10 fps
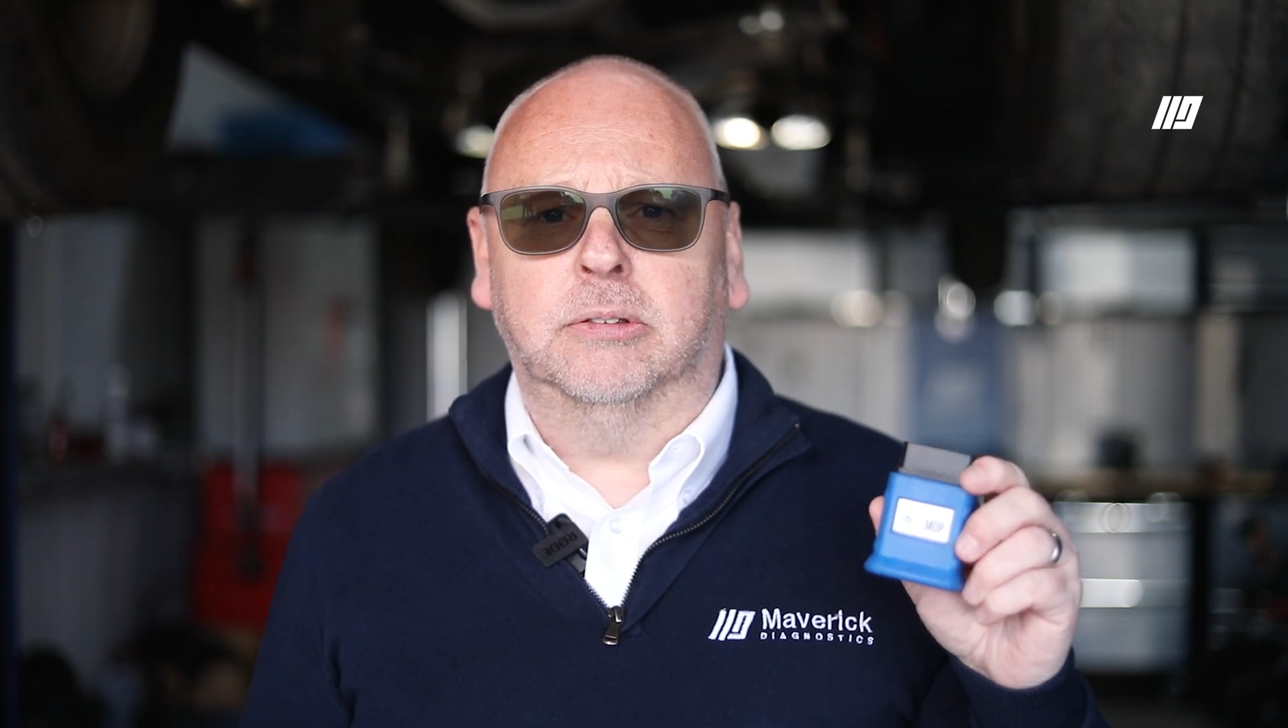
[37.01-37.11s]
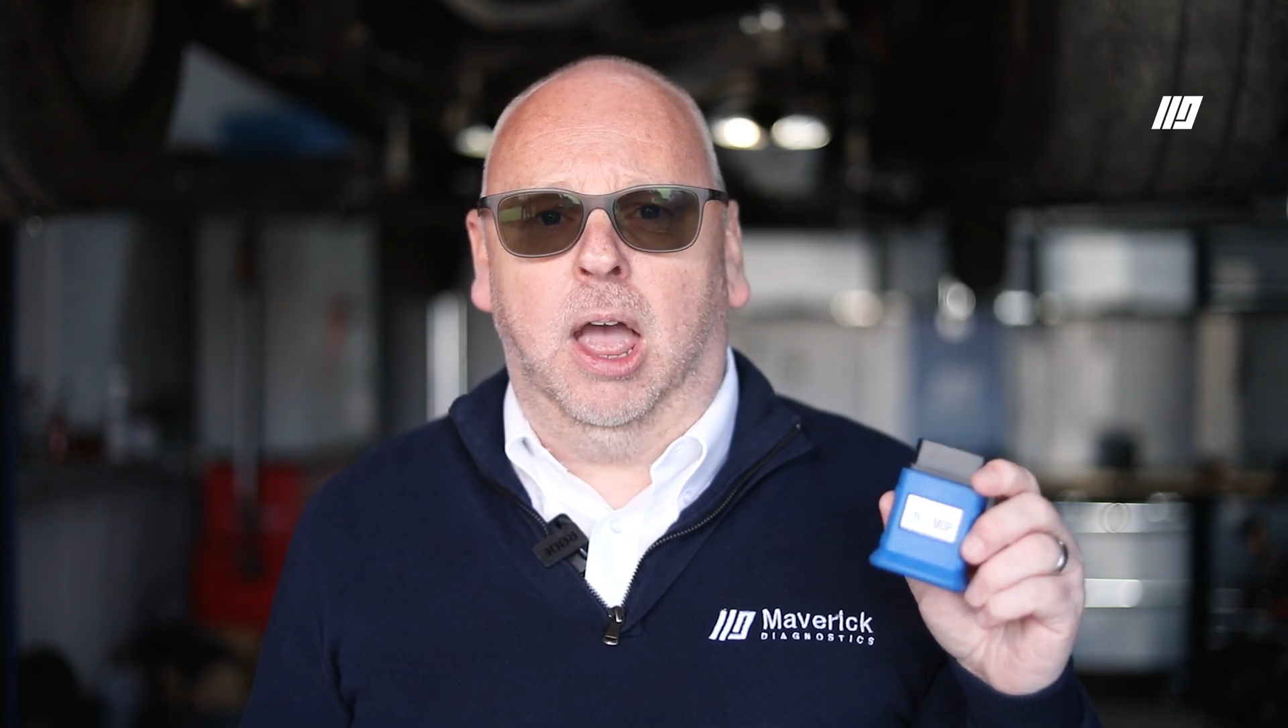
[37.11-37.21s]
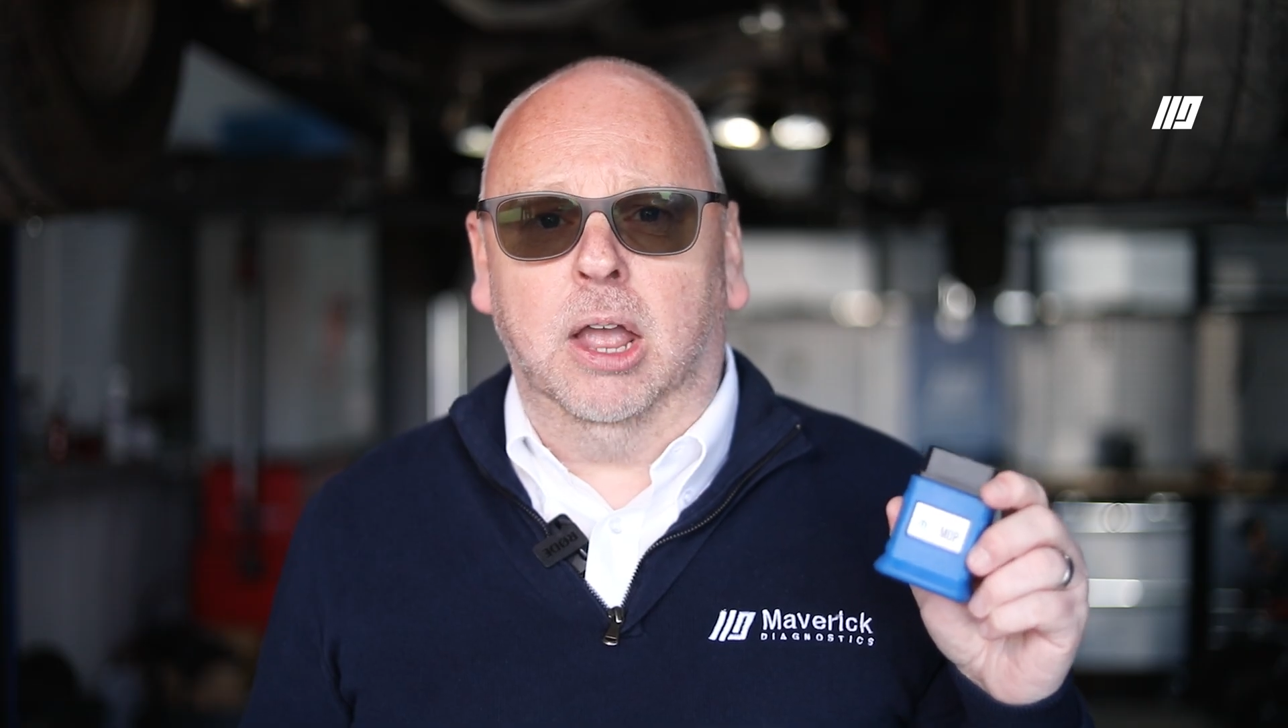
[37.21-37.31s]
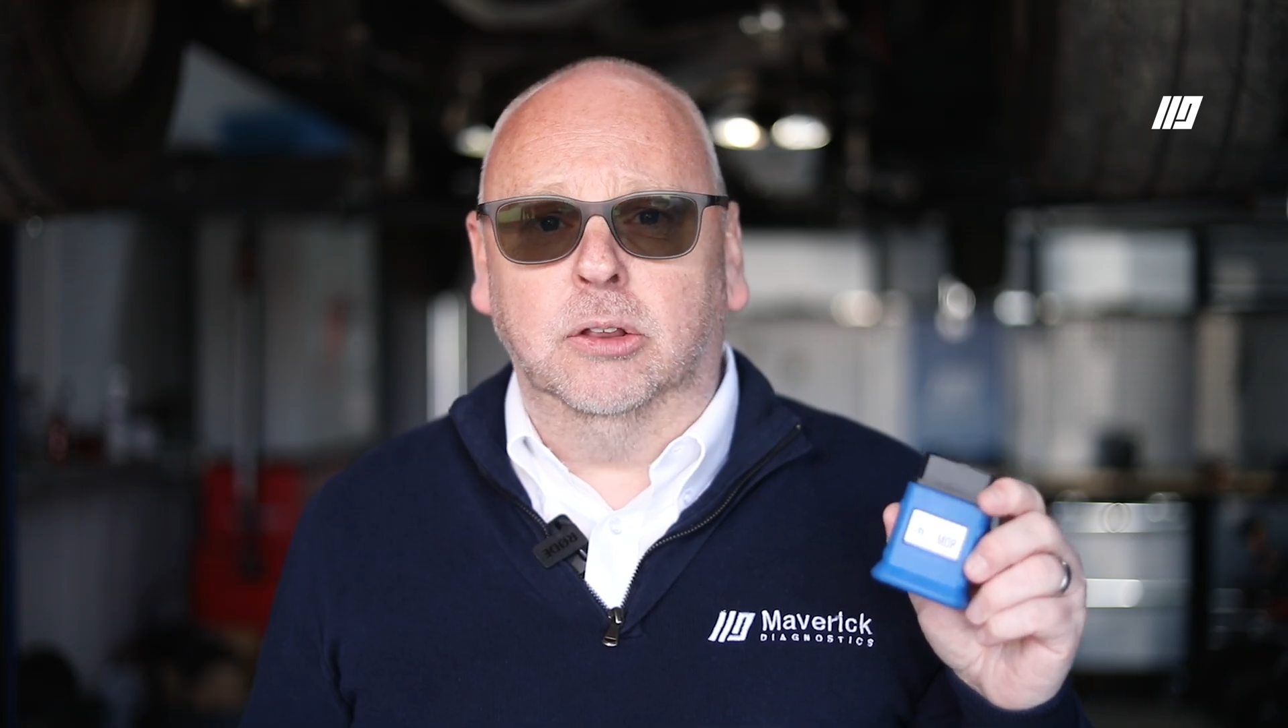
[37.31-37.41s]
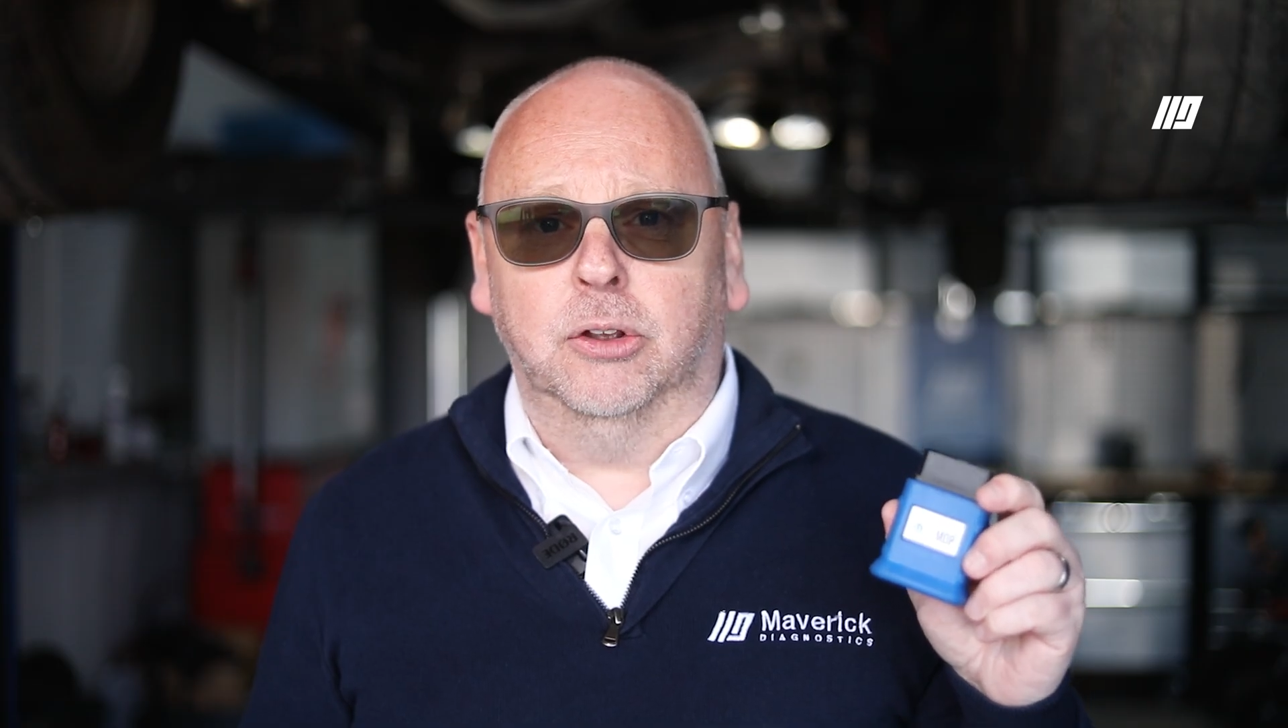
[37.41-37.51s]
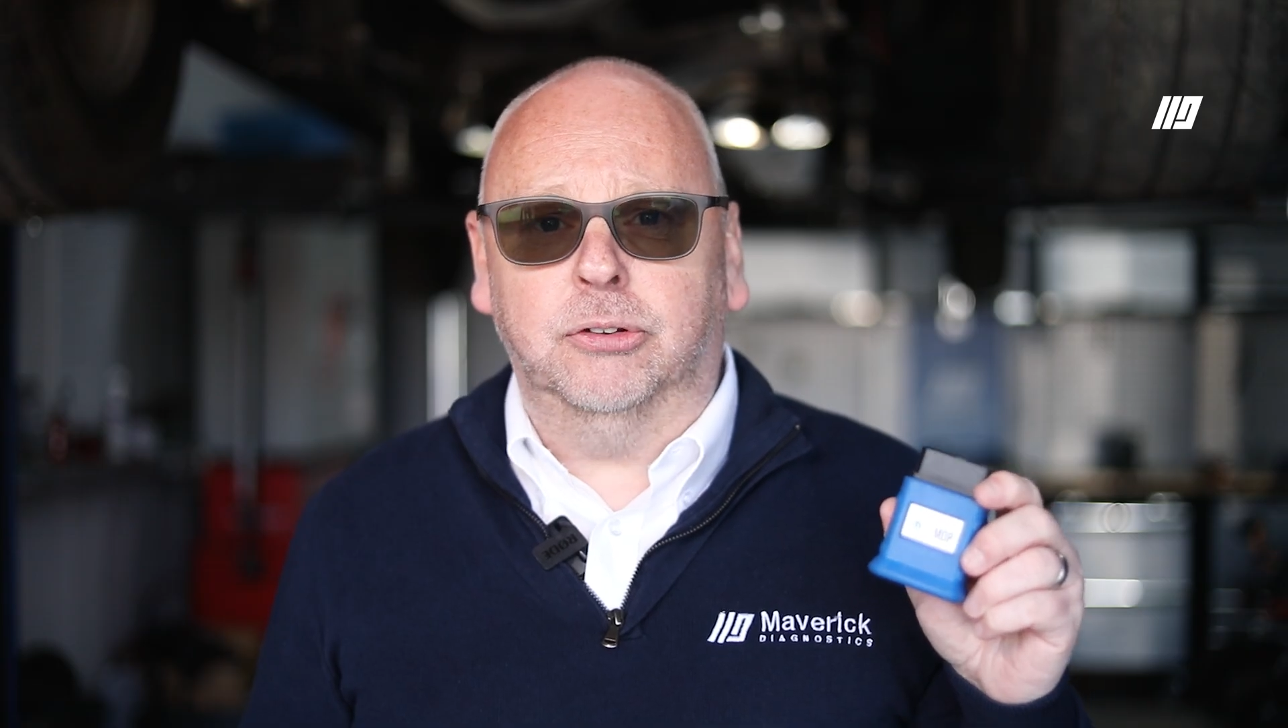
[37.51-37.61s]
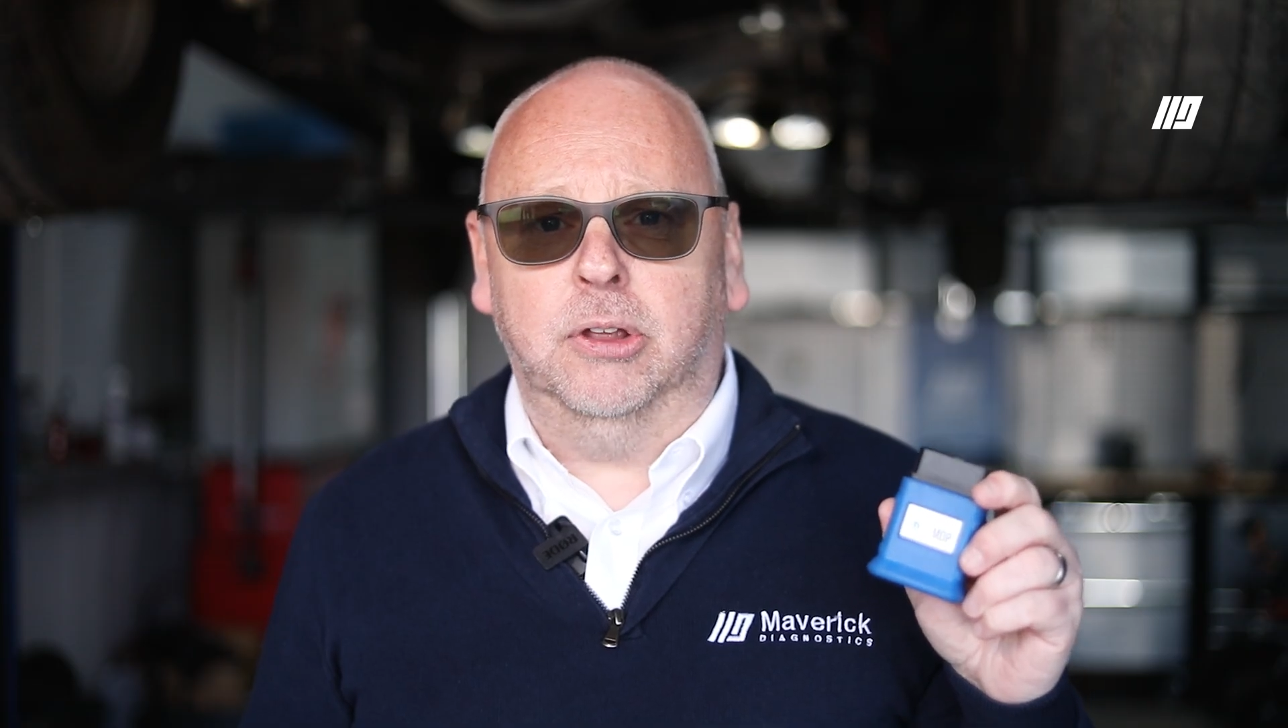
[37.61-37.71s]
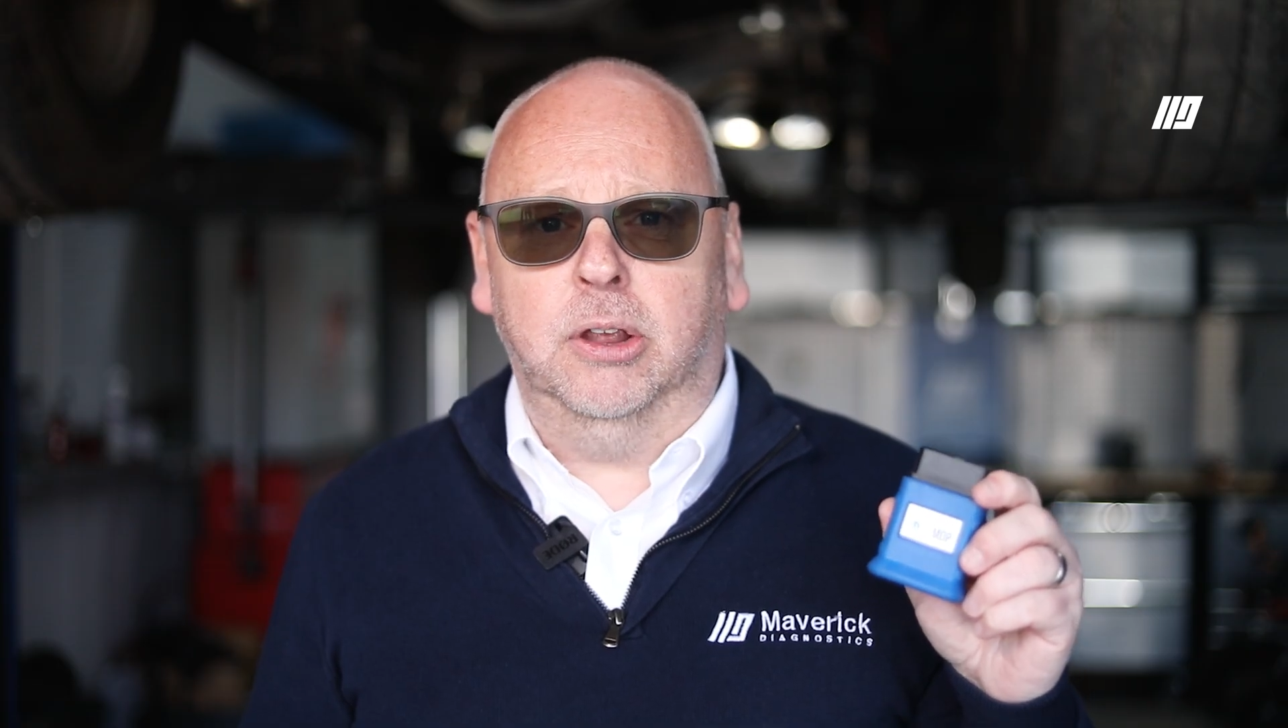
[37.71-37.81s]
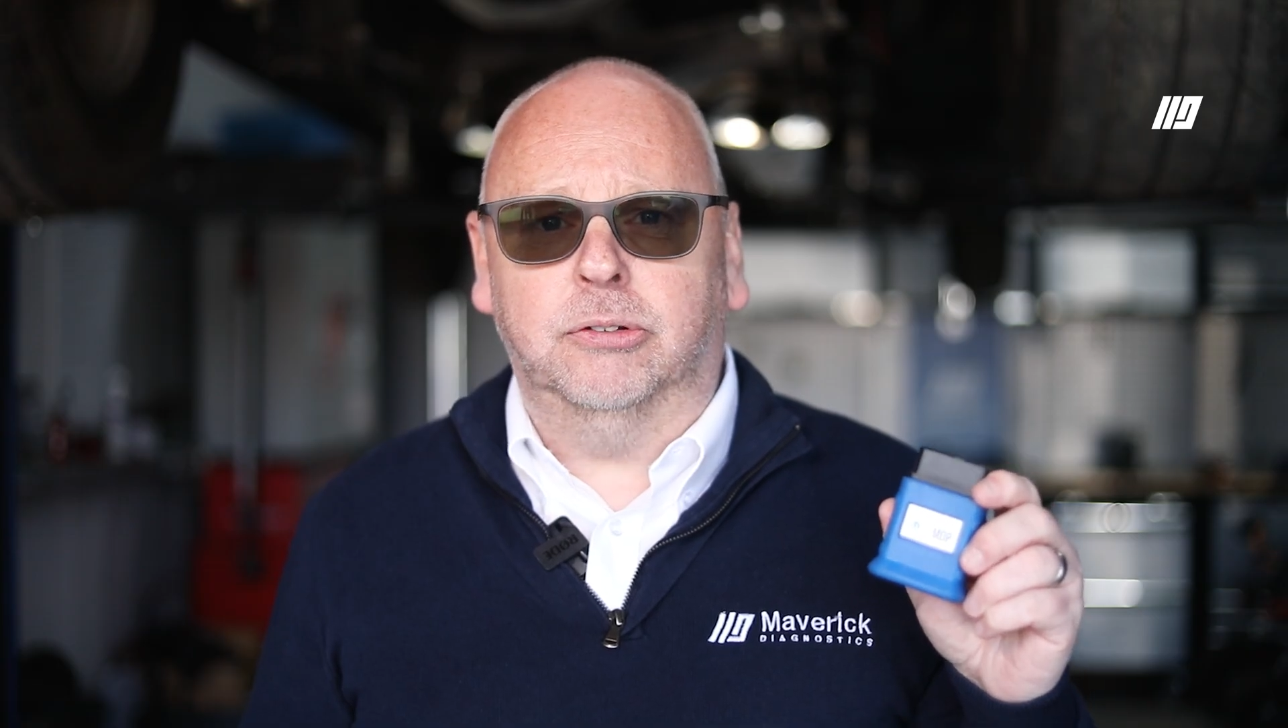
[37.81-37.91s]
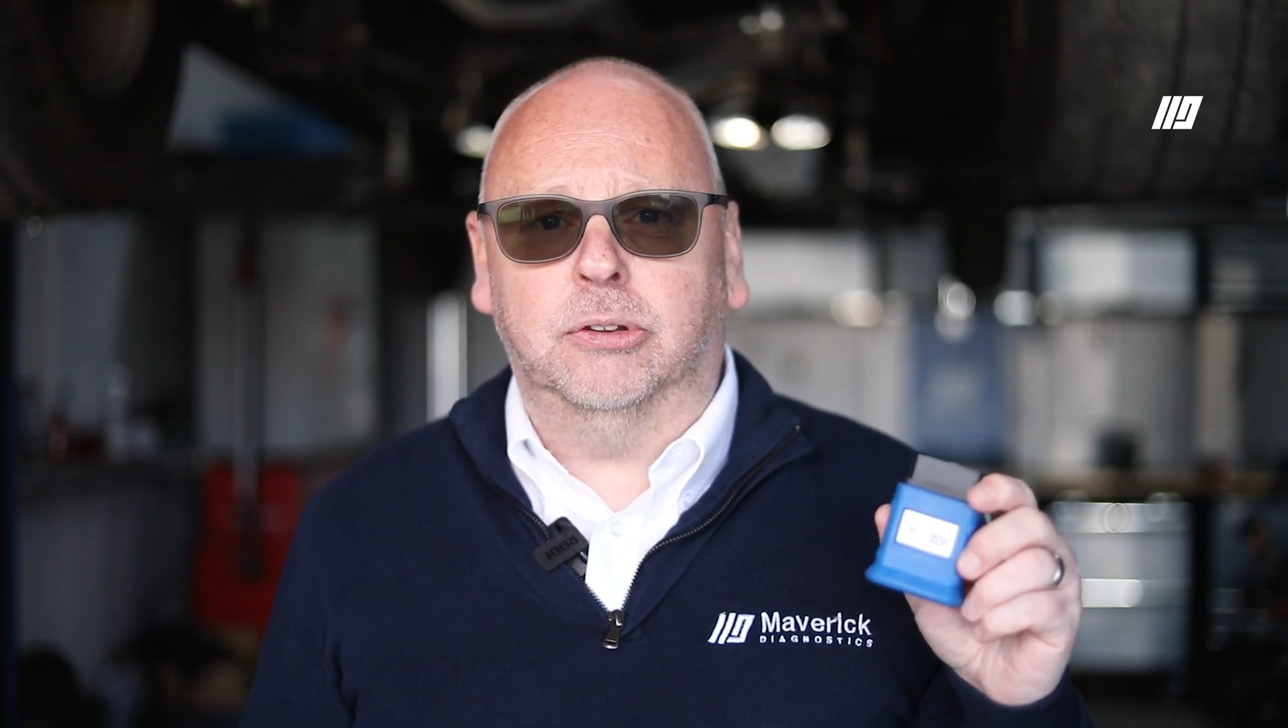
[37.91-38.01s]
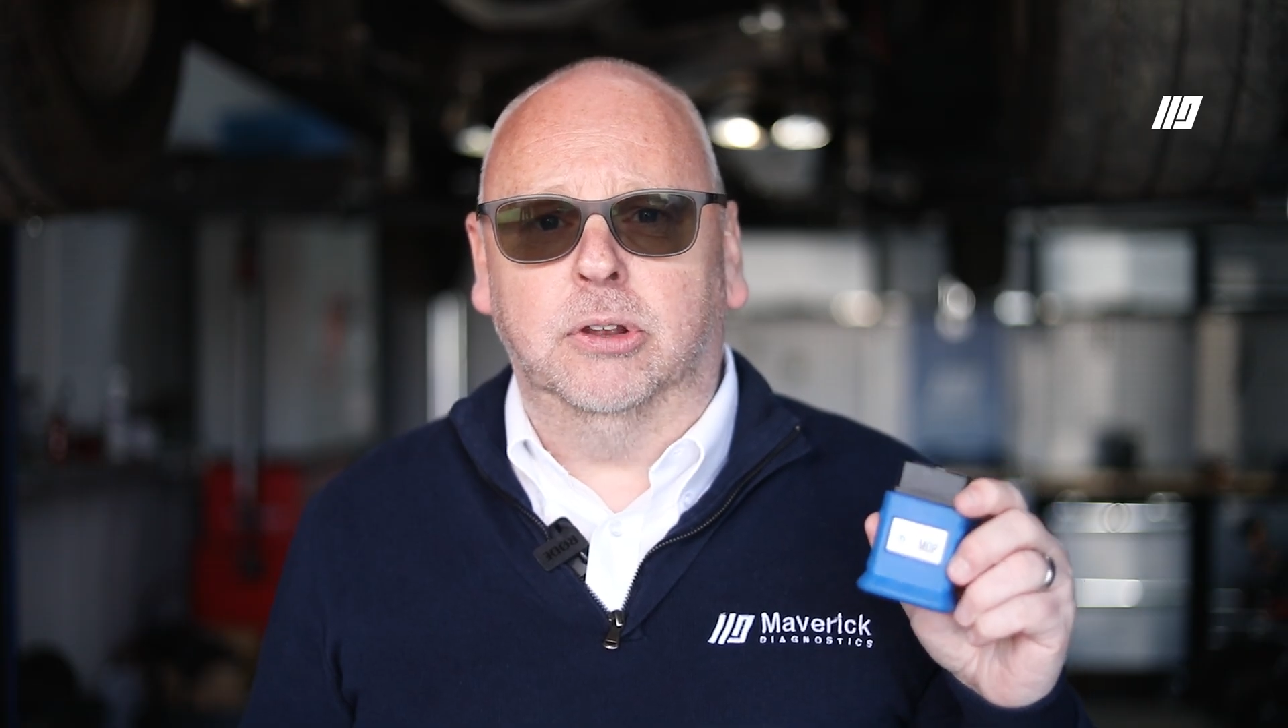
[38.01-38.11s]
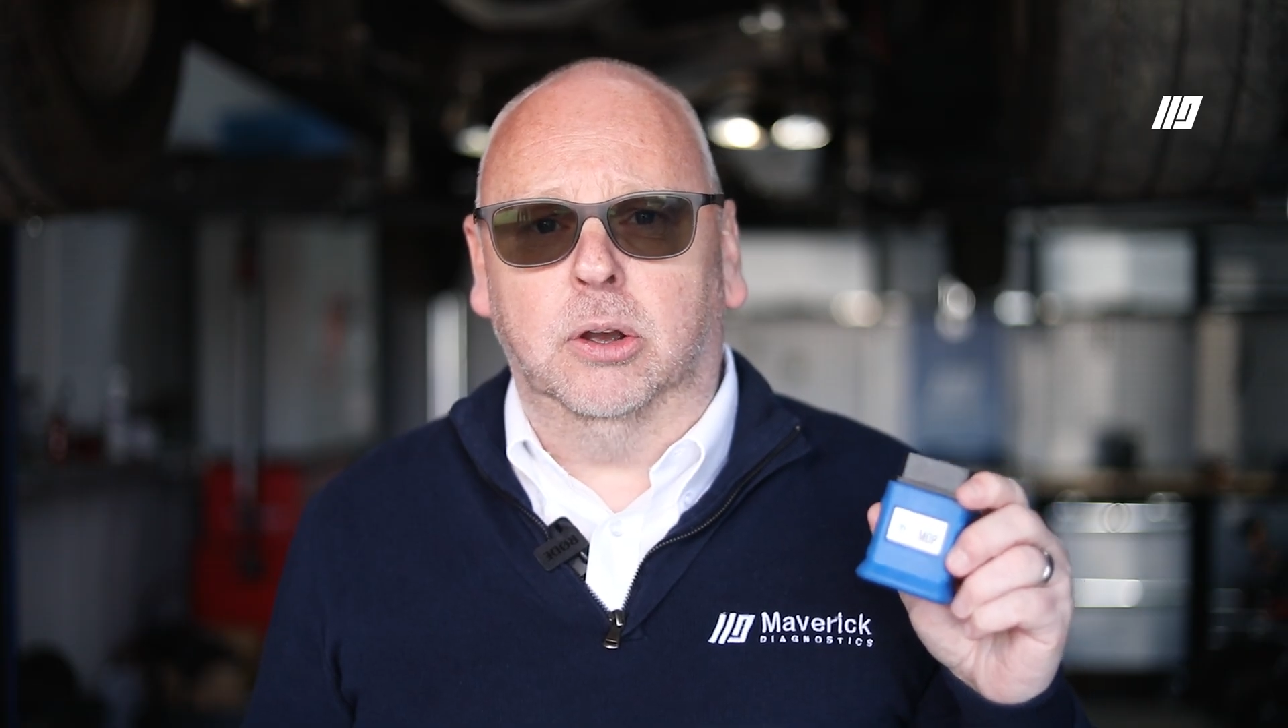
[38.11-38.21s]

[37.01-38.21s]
diagnostics,